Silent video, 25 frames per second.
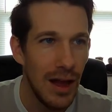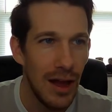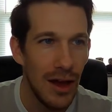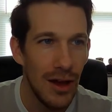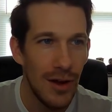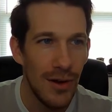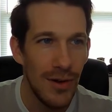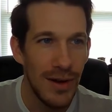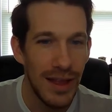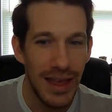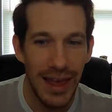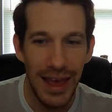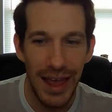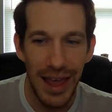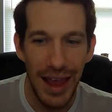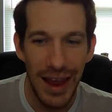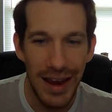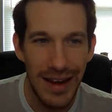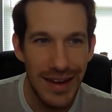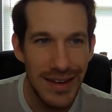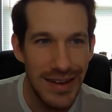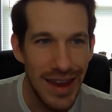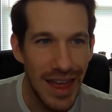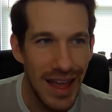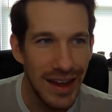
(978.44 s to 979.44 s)

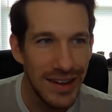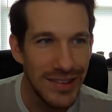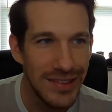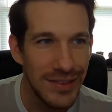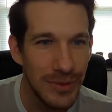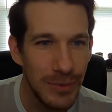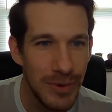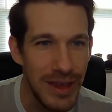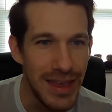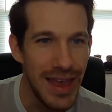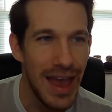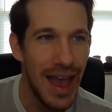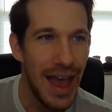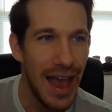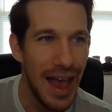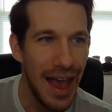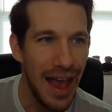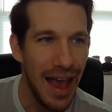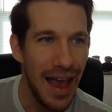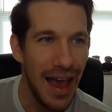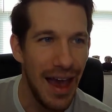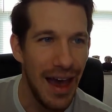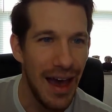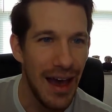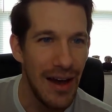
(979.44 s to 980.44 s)
Okay, next we
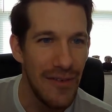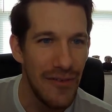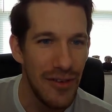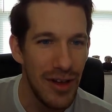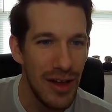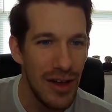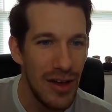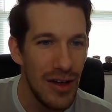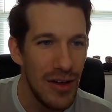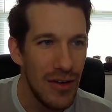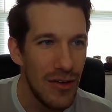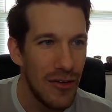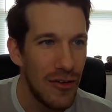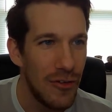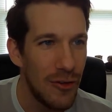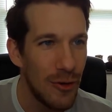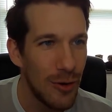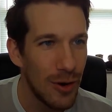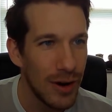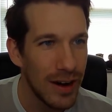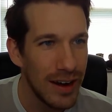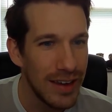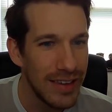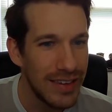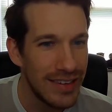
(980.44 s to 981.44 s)
have
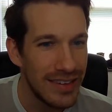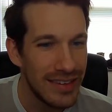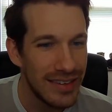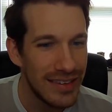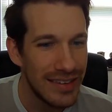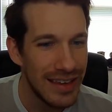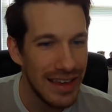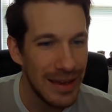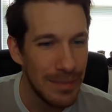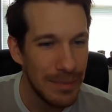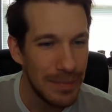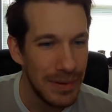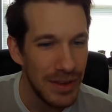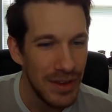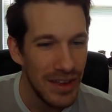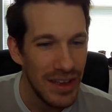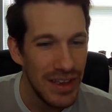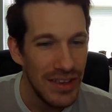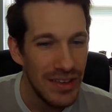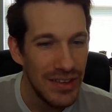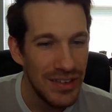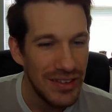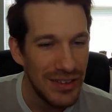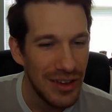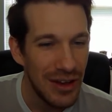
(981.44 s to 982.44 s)
Forest Simp.
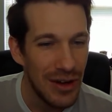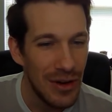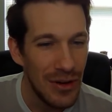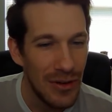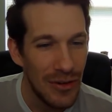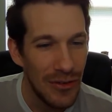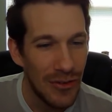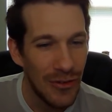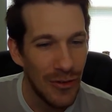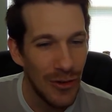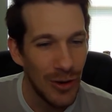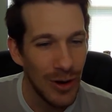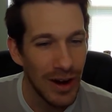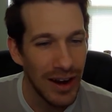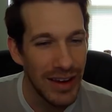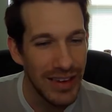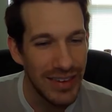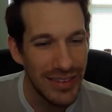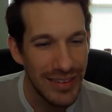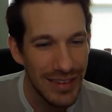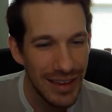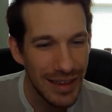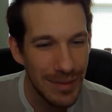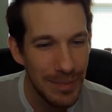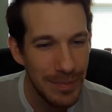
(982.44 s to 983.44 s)
So
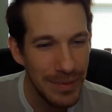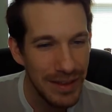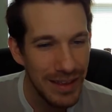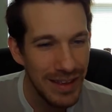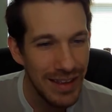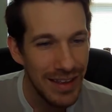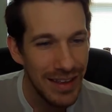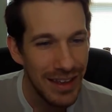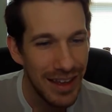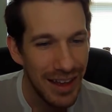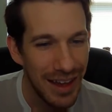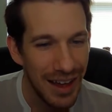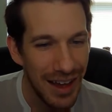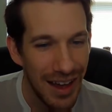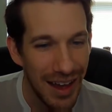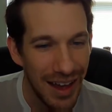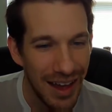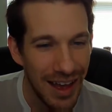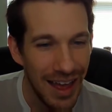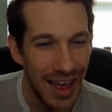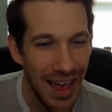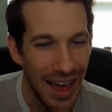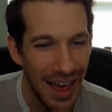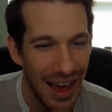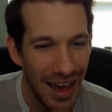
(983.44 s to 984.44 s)
Forest Simp
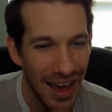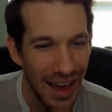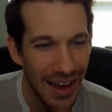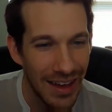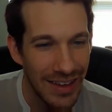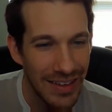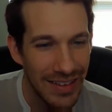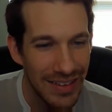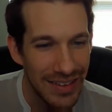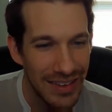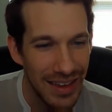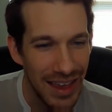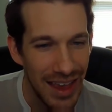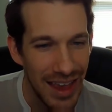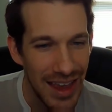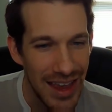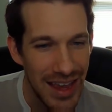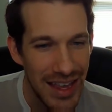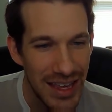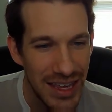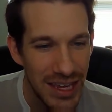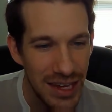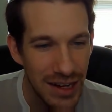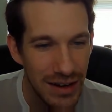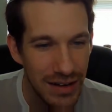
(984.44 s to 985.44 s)
has
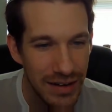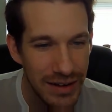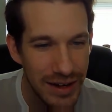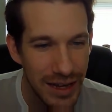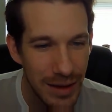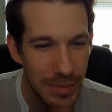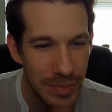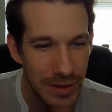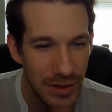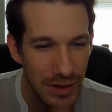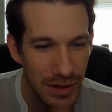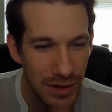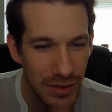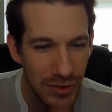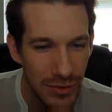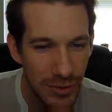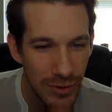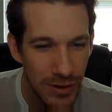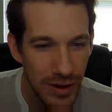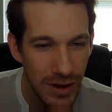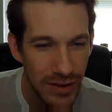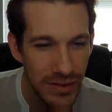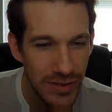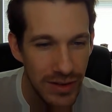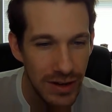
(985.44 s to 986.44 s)
a Kyria build
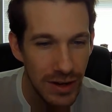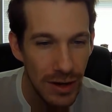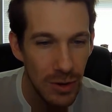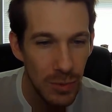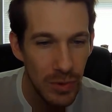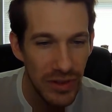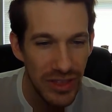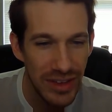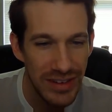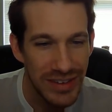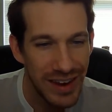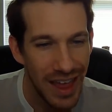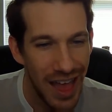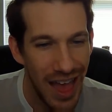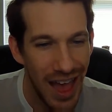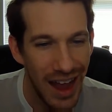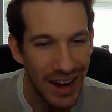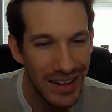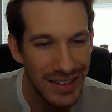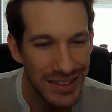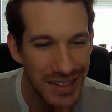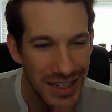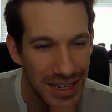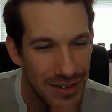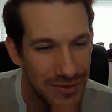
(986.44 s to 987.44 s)
for us here with
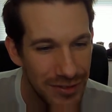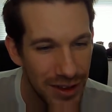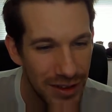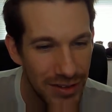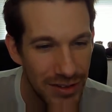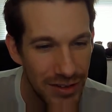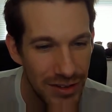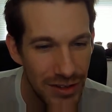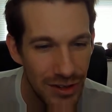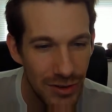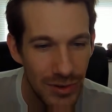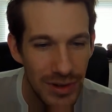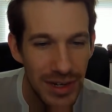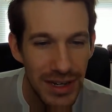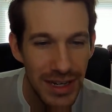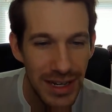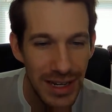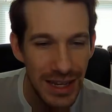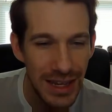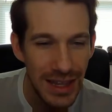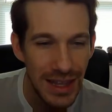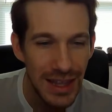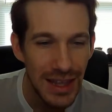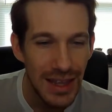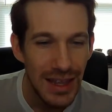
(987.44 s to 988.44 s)
attack, defense,
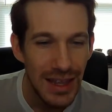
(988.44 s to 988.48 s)
unity.